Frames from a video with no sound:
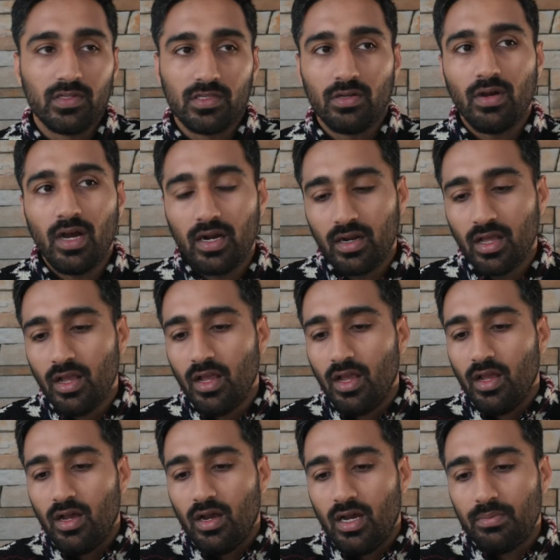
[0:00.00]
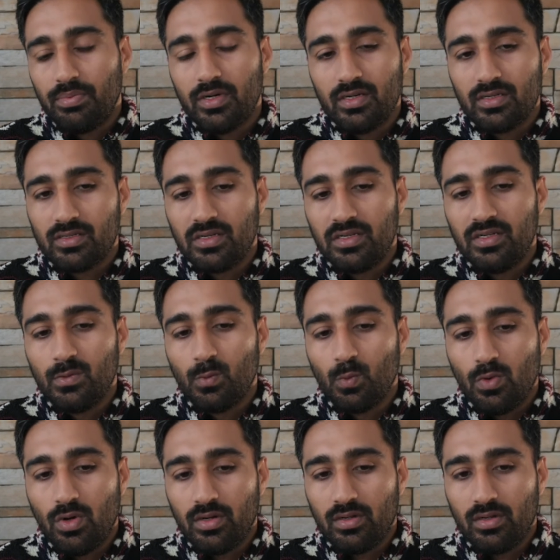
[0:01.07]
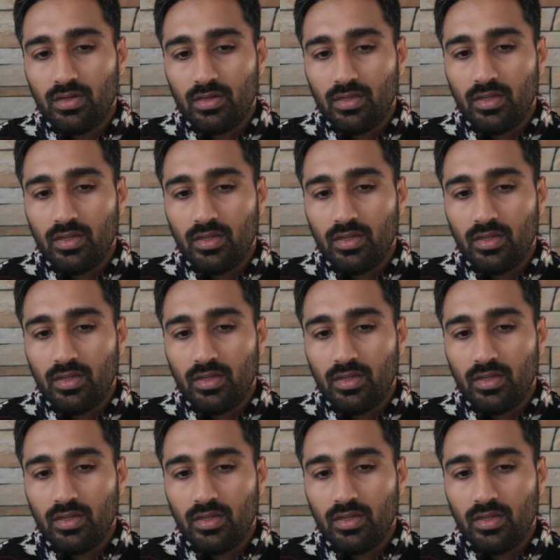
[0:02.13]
So I personally didn't want